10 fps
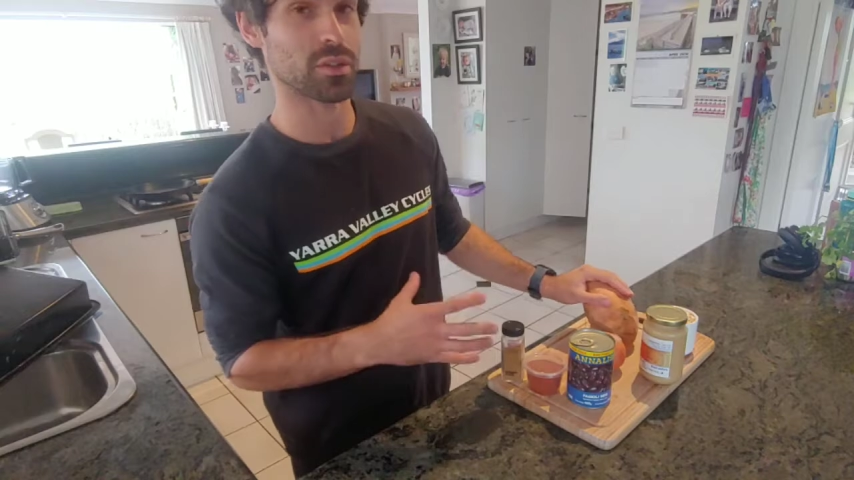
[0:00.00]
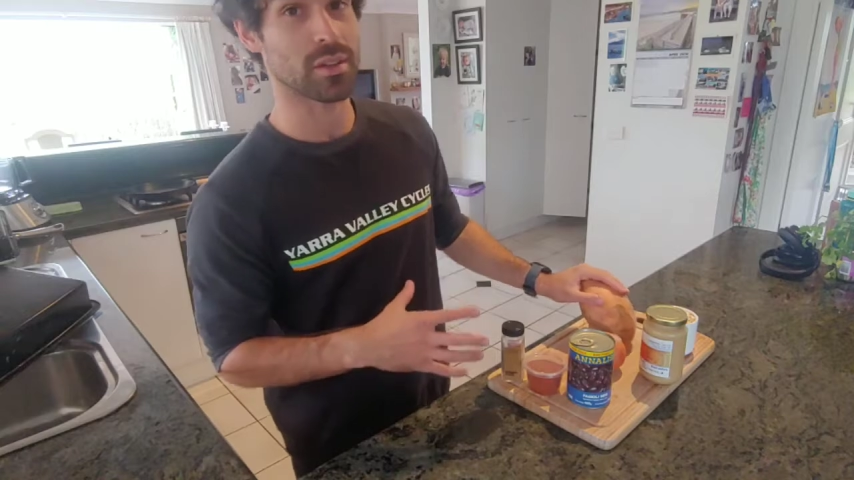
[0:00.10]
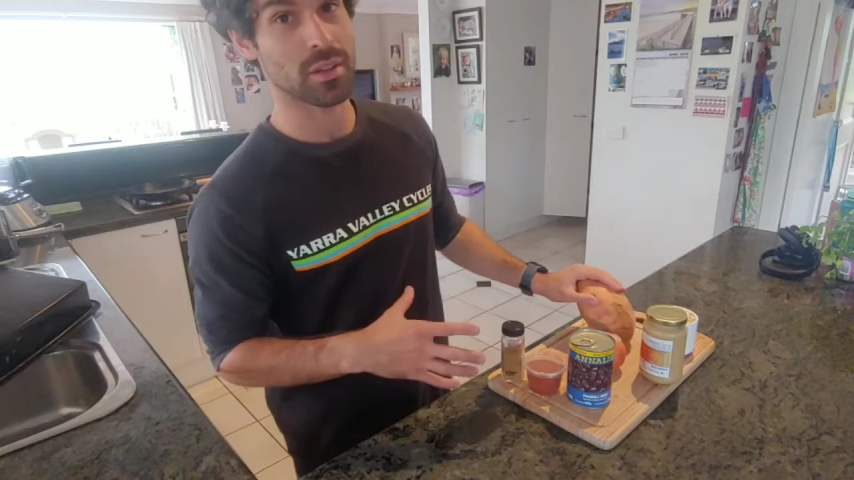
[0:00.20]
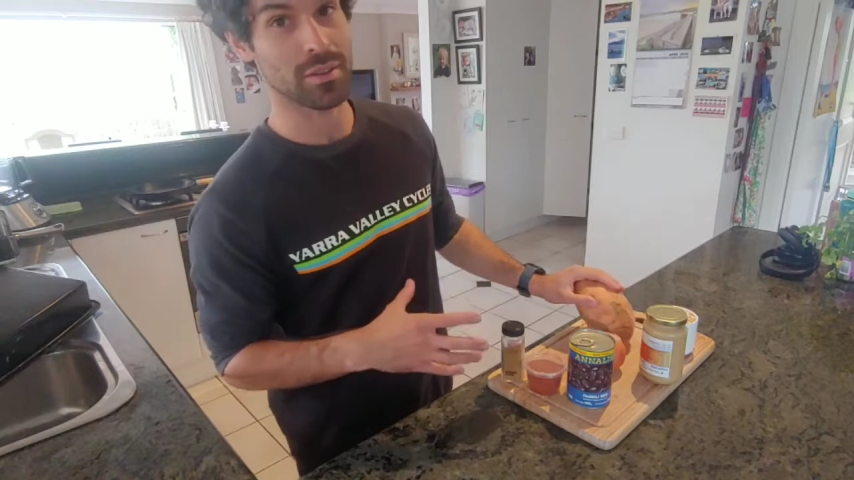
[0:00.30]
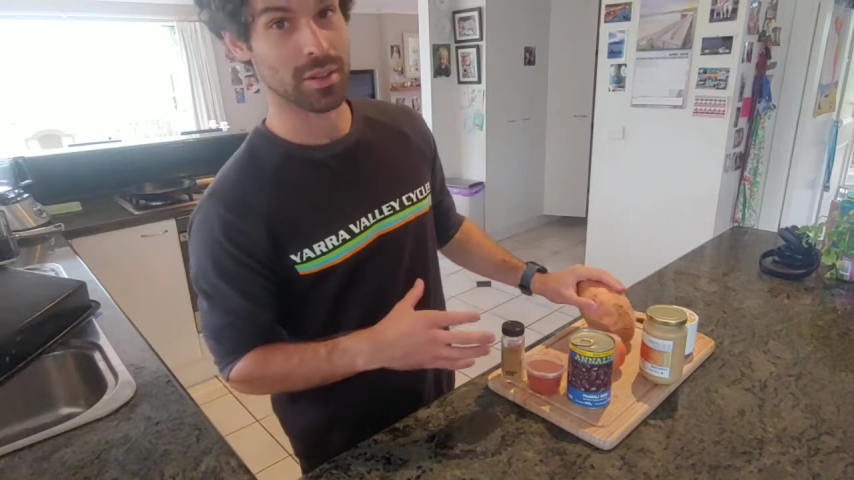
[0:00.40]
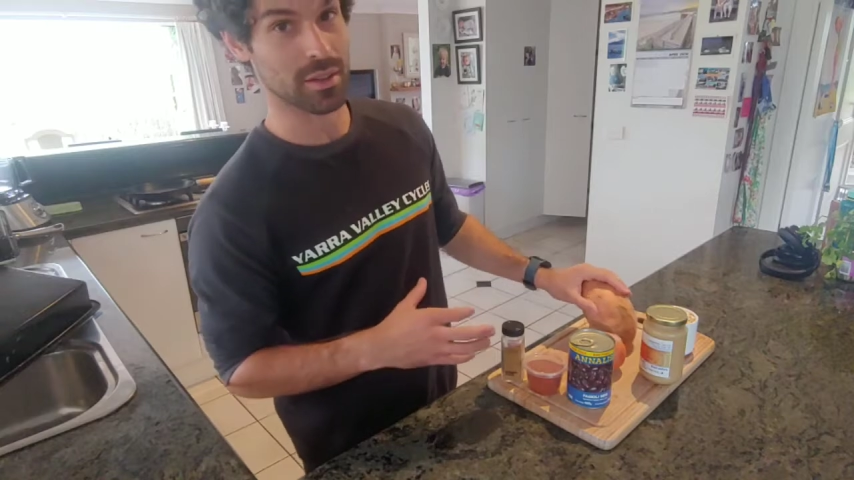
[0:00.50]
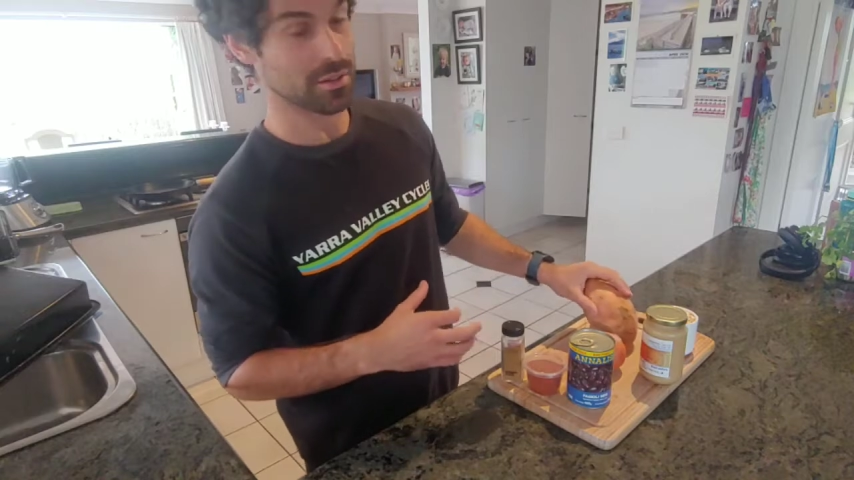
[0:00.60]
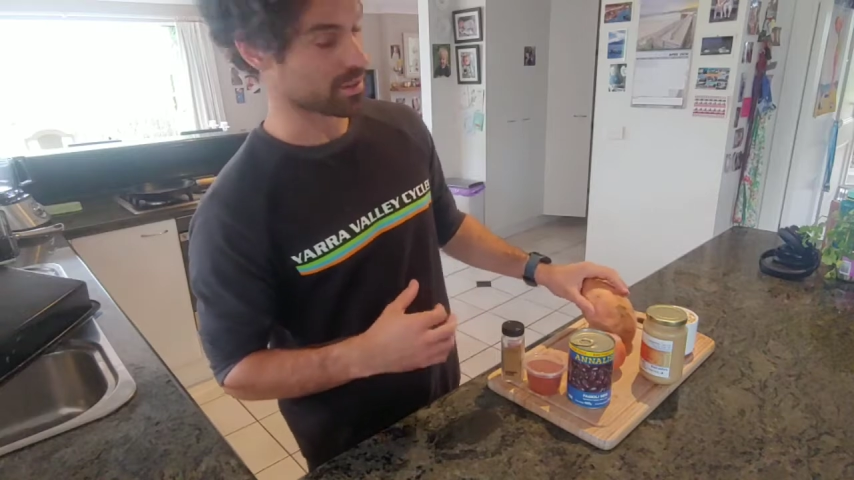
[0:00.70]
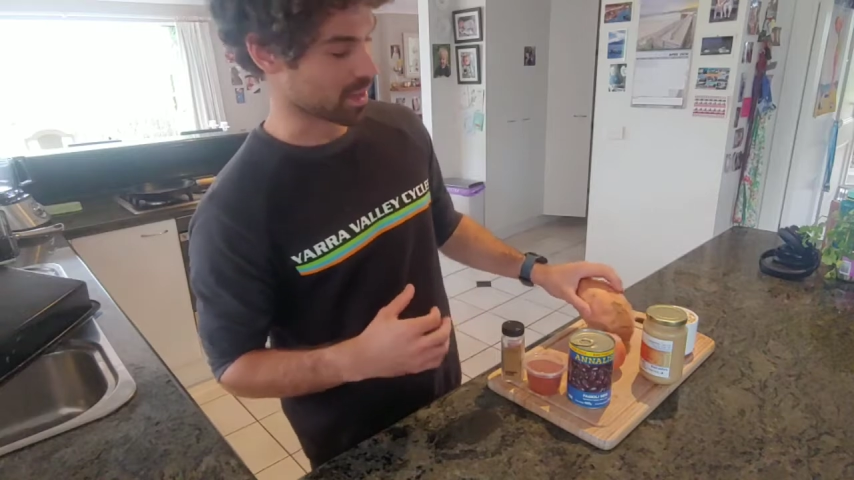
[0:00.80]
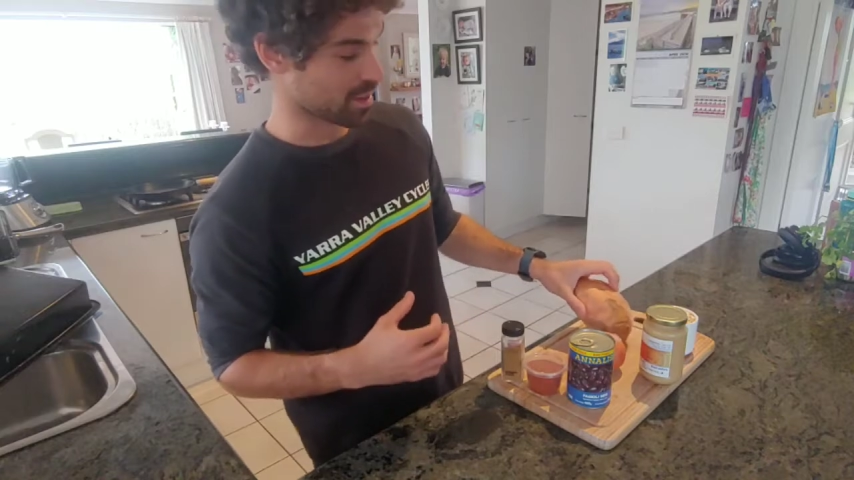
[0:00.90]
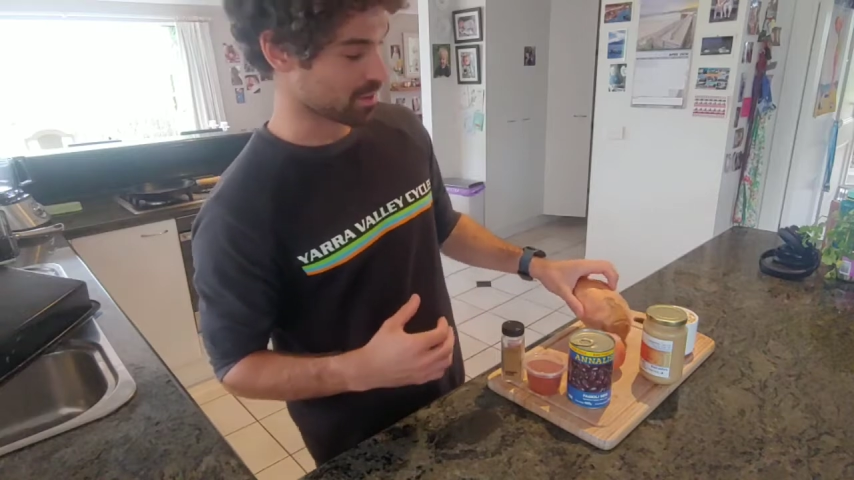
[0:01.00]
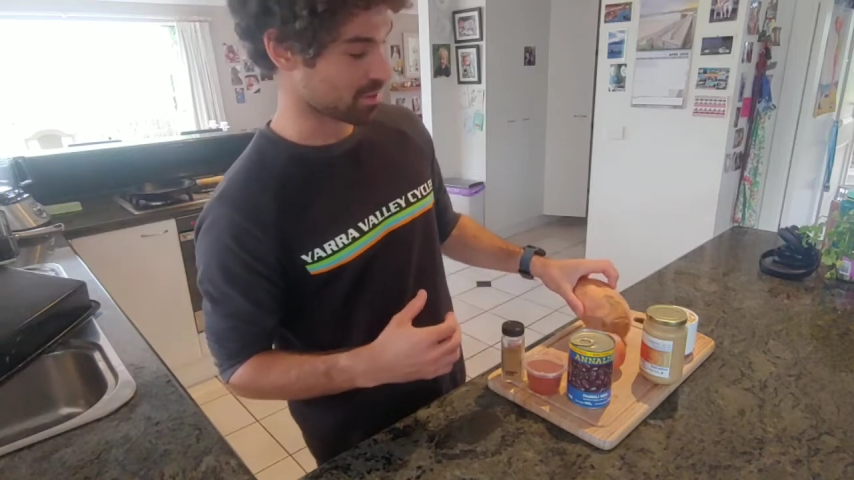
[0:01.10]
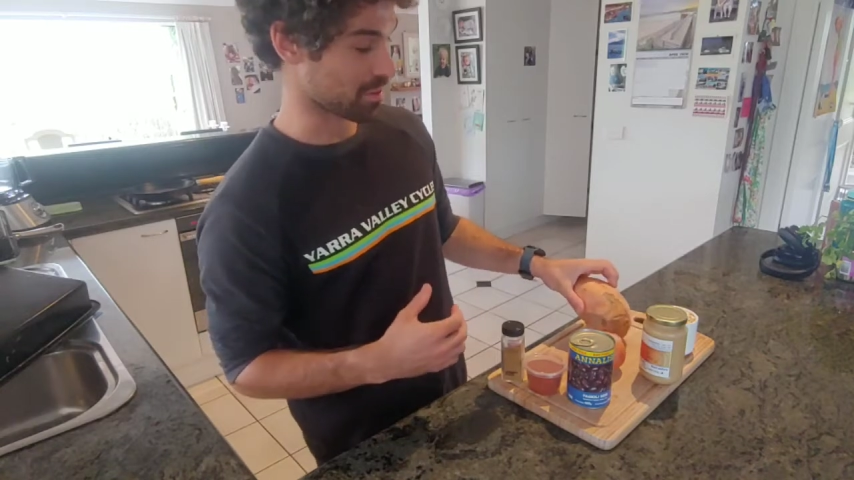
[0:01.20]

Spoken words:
all the ingredients out